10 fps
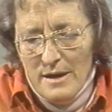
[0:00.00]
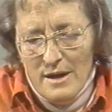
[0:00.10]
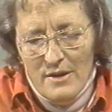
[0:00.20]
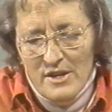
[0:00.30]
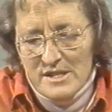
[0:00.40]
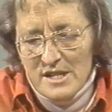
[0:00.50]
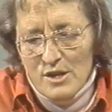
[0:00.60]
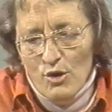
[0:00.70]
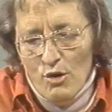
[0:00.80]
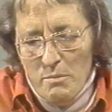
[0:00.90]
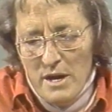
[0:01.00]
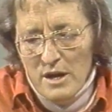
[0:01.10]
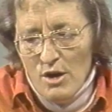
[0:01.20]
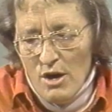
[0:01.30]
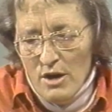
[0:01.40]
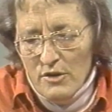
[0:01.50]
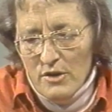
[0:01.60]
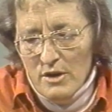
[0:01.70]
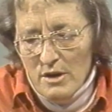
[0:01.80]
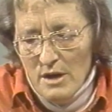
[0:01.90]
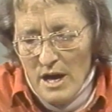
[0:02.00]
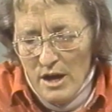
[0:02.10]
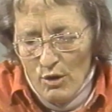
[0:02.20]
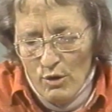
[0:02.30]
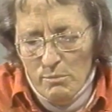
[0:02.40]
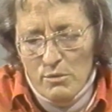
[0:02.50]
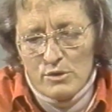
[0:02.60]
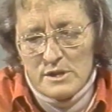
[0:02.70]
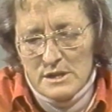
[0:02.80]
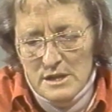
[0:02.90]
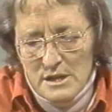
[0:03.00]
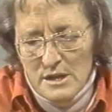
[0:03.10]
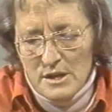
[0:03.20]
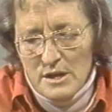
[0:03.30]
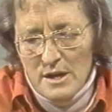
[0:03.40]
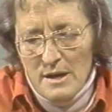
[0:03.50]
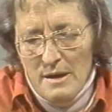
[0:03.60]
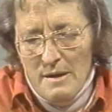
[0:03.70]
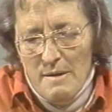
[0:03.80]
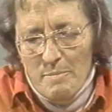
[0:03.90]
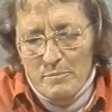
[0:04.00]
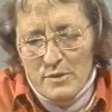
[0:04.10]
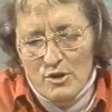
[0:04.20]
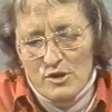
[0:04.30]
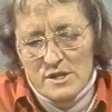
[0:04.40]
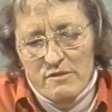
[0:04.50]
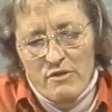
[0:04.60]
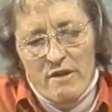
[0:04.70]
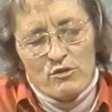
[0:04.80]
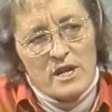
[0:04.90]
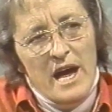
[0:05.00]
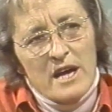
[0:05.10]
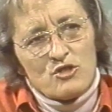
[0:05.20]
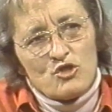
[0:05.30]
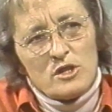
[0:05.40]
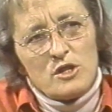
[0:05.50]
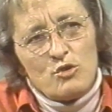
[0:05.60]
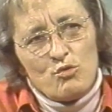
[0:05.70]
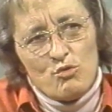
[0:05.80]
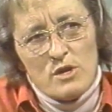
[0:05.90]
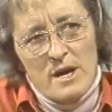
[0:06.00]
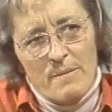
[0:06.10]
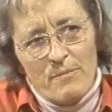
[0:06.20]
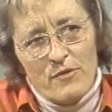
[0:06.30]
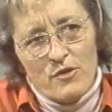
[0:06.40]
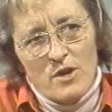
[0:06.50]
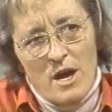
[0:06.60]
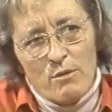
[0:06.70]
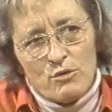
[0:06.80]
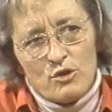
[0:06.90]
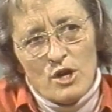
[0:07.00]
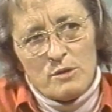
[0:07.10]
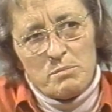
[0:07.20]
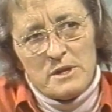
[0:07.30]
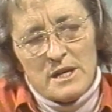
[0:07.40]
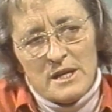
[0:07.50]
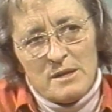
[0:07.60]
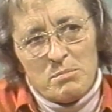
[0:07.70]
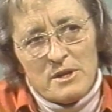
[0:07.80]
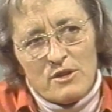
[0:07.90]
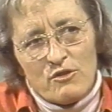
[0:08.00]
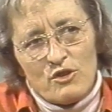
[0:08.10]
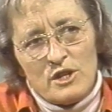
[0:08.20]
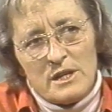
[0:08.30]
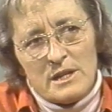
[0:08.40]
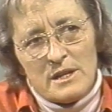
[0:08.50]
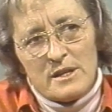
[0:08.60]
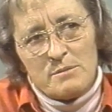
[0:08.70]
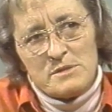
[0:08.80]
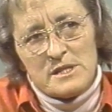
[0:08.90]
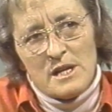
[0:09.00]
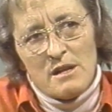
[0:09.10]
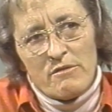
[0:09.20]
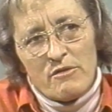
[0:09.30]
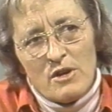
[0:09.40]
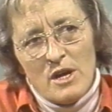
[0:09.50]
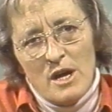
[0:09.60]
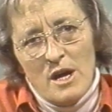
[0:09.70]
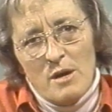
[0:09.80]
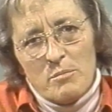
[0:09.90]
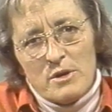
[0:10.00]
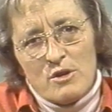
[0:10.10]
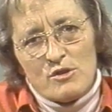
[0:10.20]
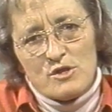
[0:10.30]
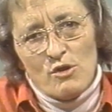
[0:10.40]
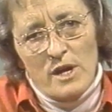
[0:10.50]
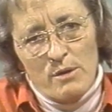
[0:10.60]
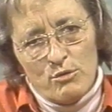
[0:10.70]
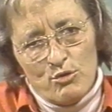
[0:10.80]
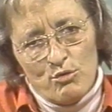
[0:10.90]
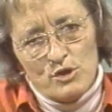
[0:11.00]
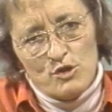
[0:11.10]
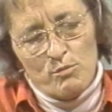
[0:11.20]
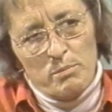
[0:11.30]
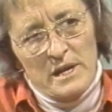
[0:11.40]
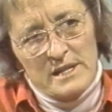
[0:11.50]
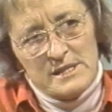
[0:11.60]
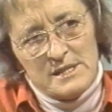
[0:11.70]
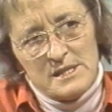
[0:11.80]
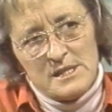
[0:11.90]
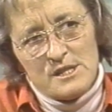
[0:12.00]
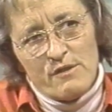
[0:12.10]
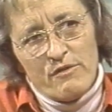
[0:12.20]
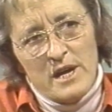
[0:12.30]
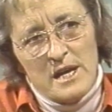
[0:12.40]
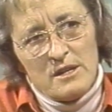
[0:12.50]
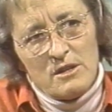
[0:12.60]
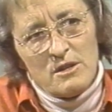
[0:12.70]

and I said, oh my God, I almost did it. Because if I would actually do that, I would not be any better than Hitler himself. Because all I would do is to plant seeds of hate.